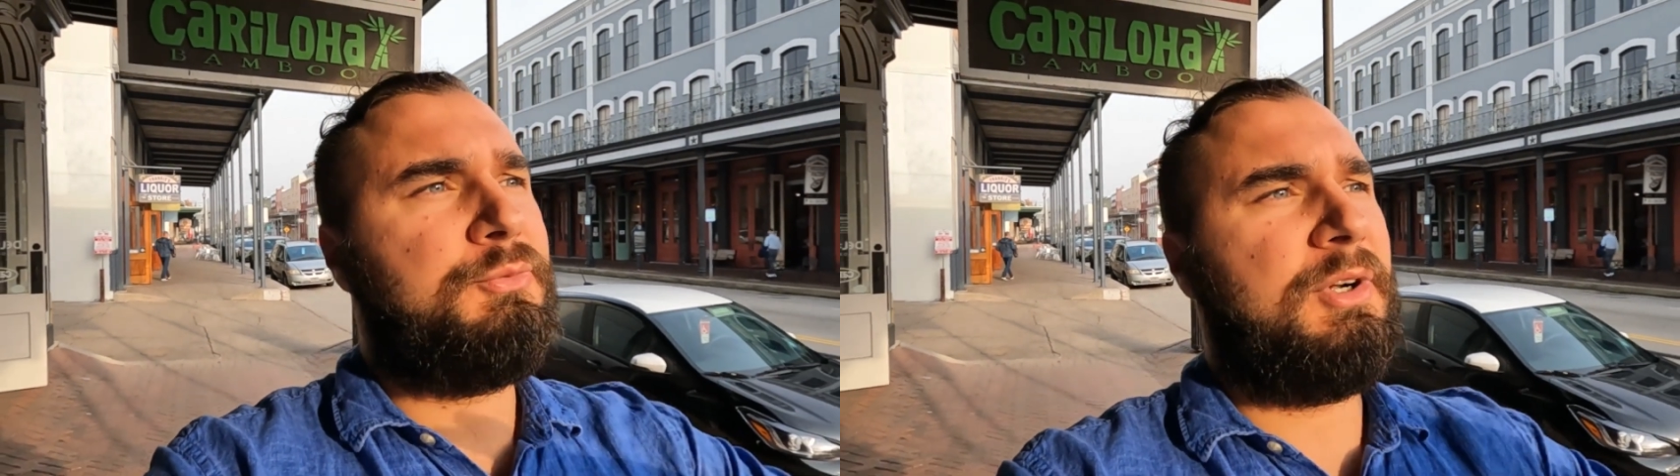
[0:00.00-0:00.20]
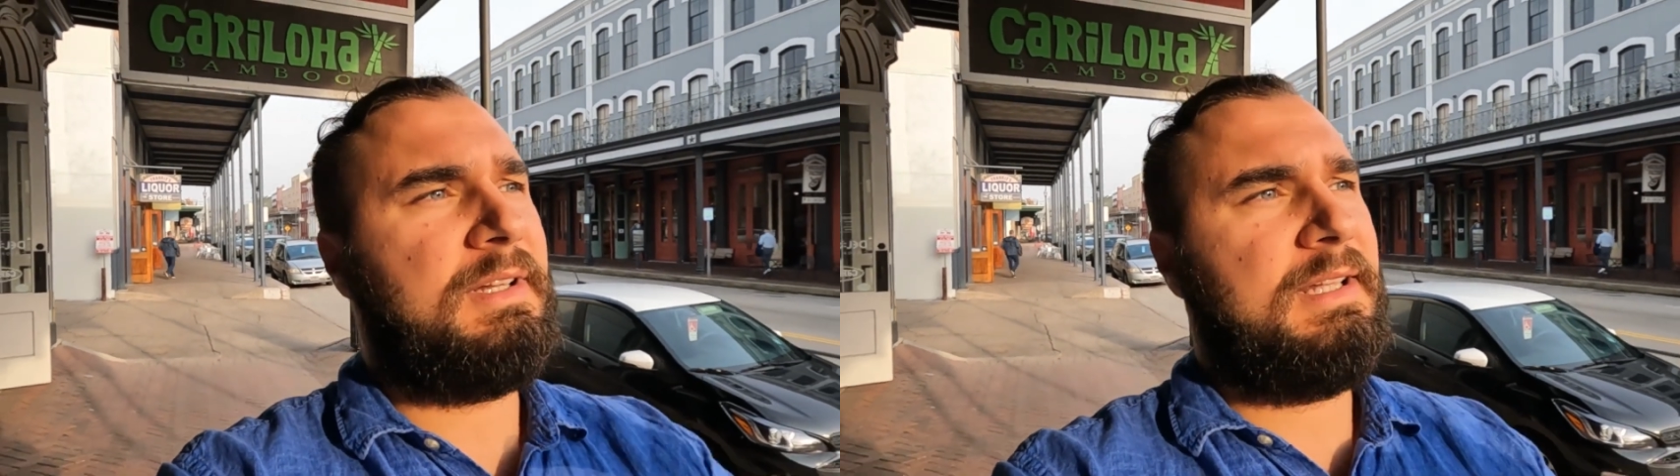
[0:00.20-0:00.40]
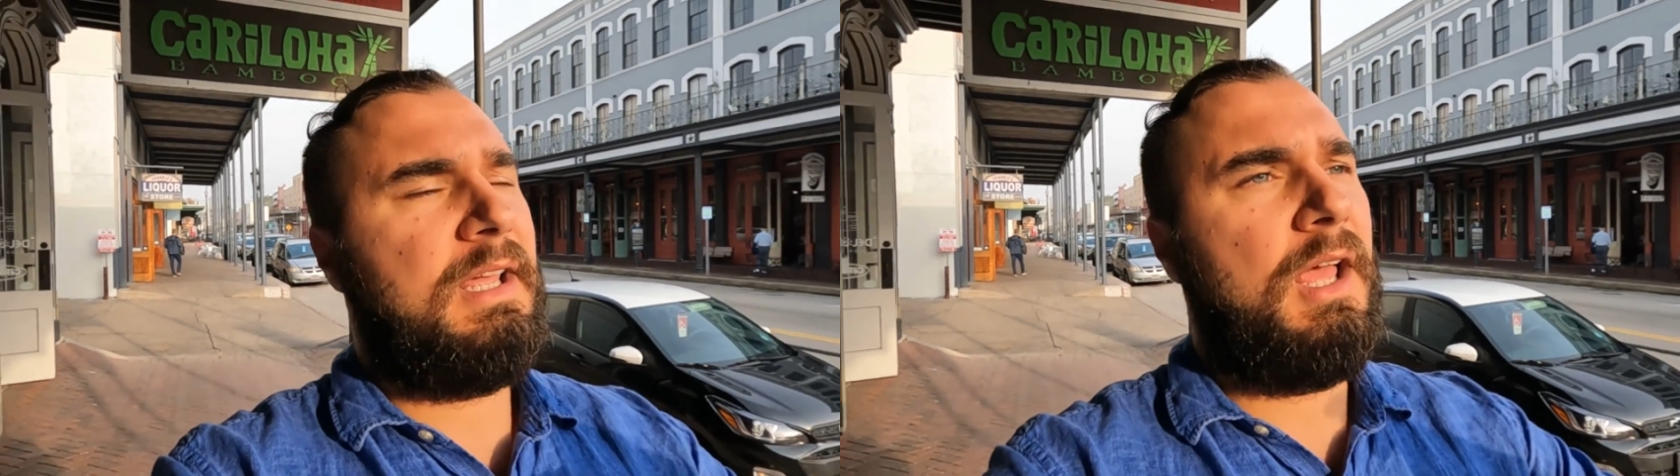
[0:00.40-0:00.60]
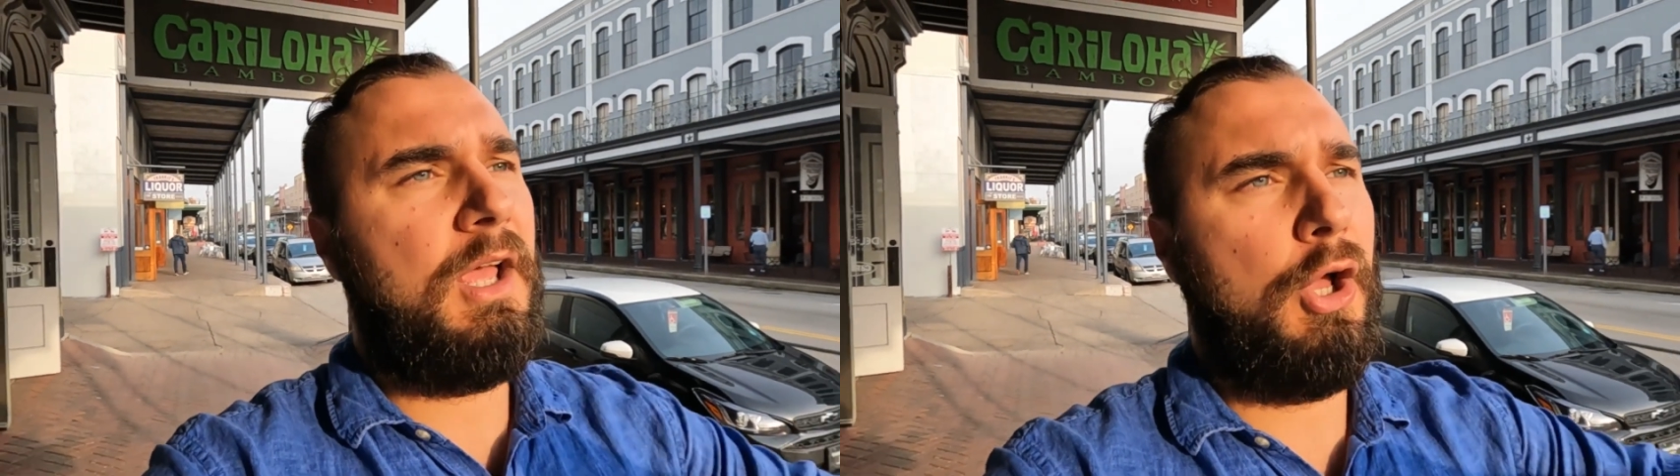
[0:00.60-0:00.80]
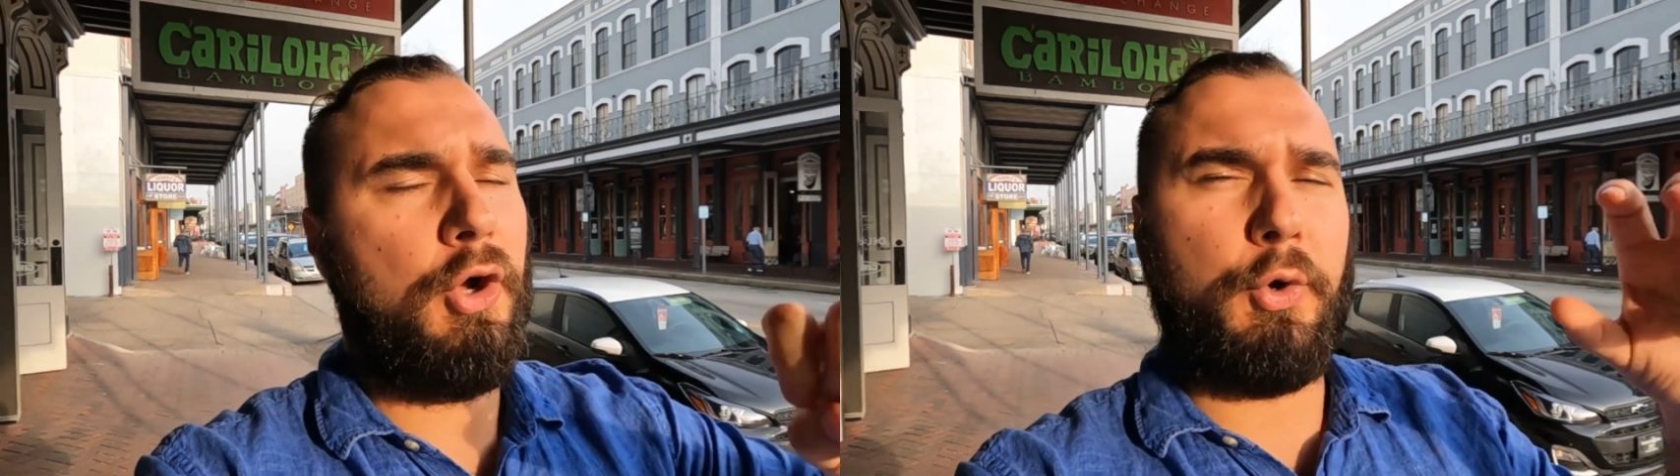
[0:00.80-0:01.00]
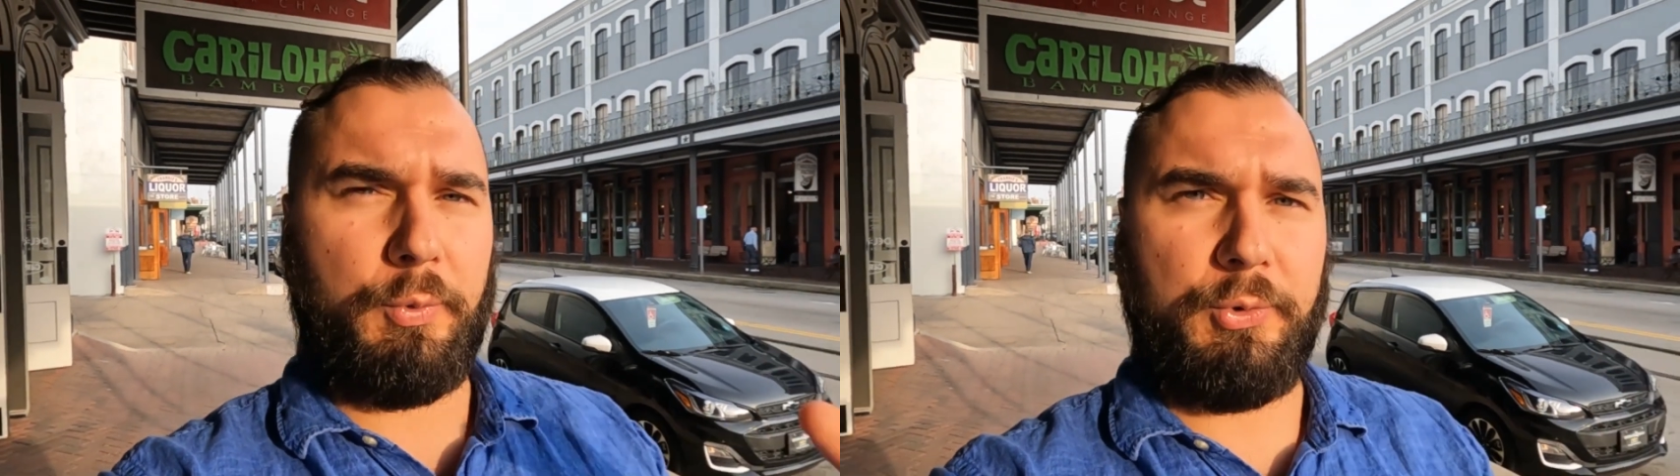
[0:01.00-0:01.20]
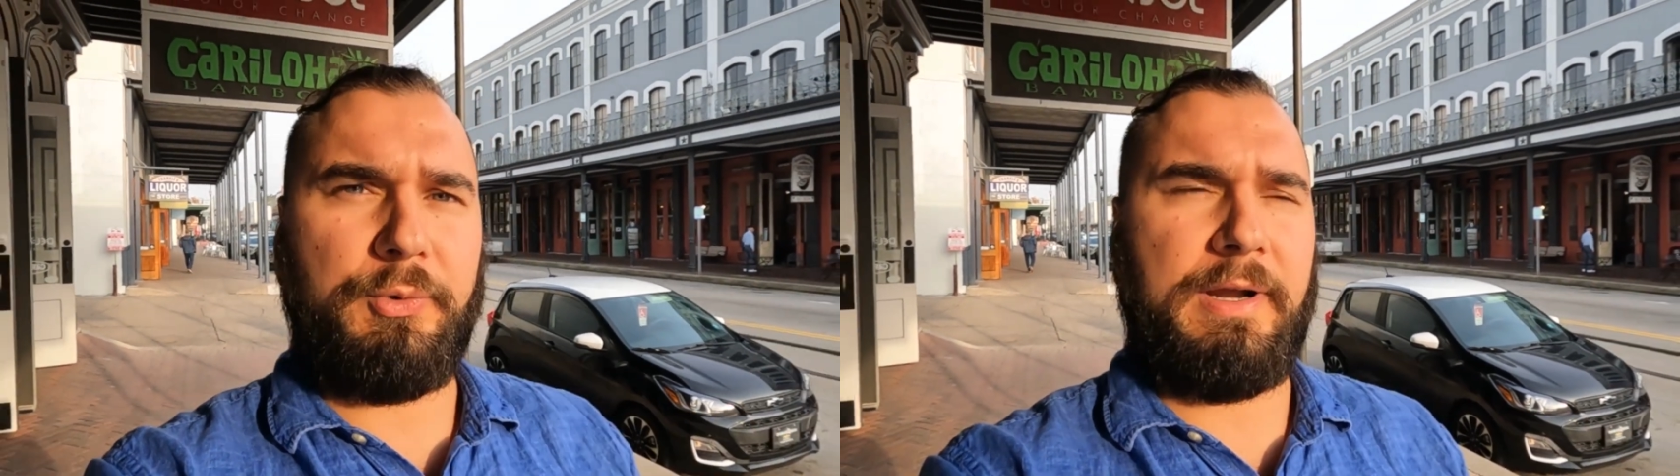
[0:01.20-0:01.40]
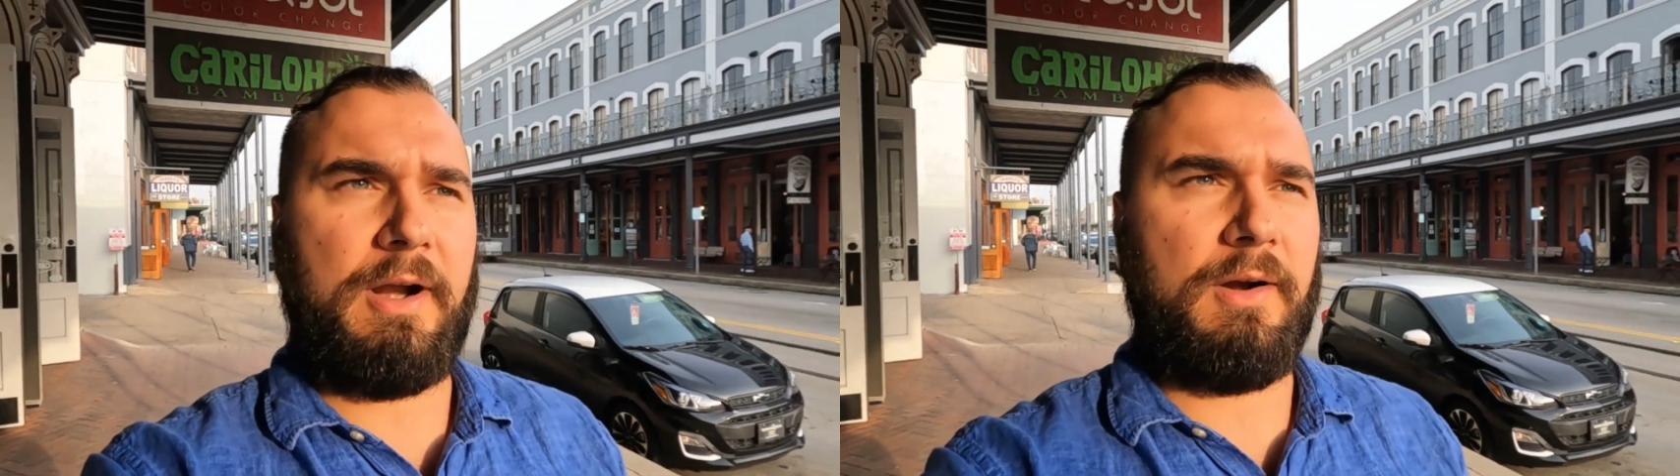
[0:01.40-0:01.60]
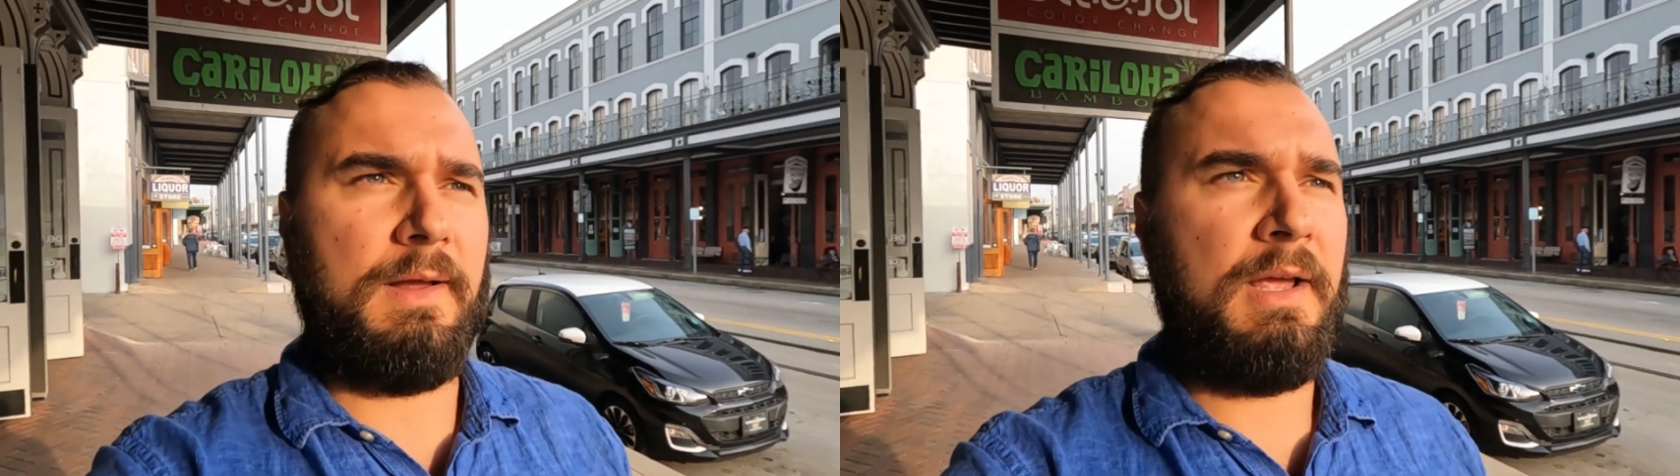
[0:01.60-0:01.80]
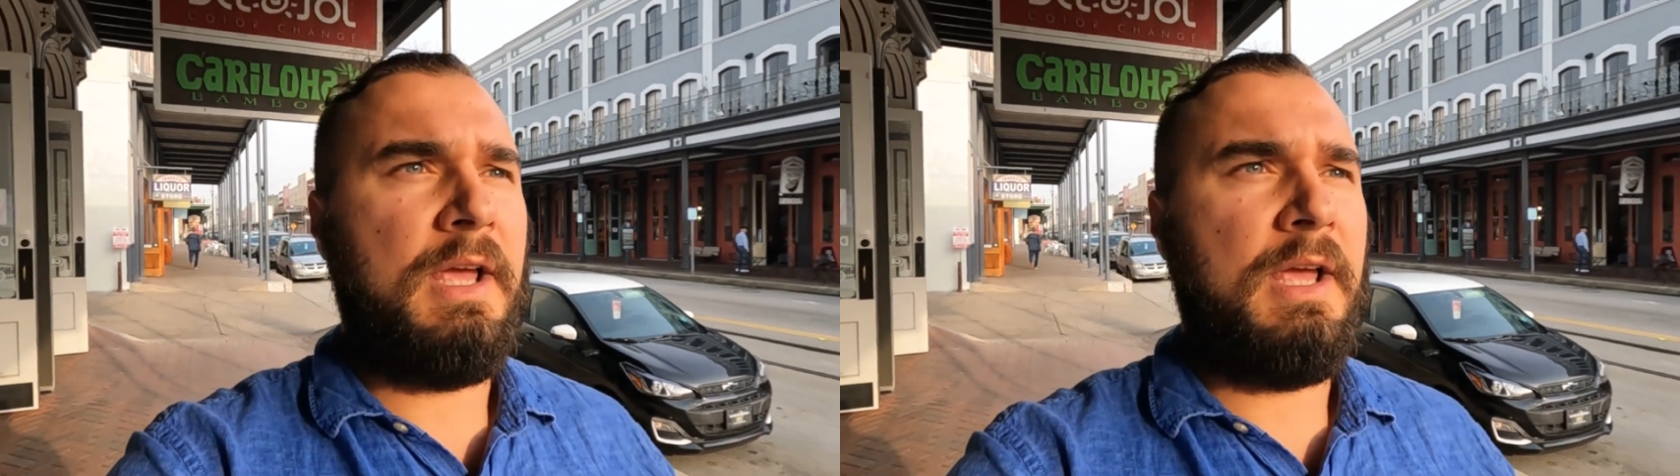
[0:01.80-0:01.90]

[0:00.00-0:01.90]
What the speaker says: really grew here.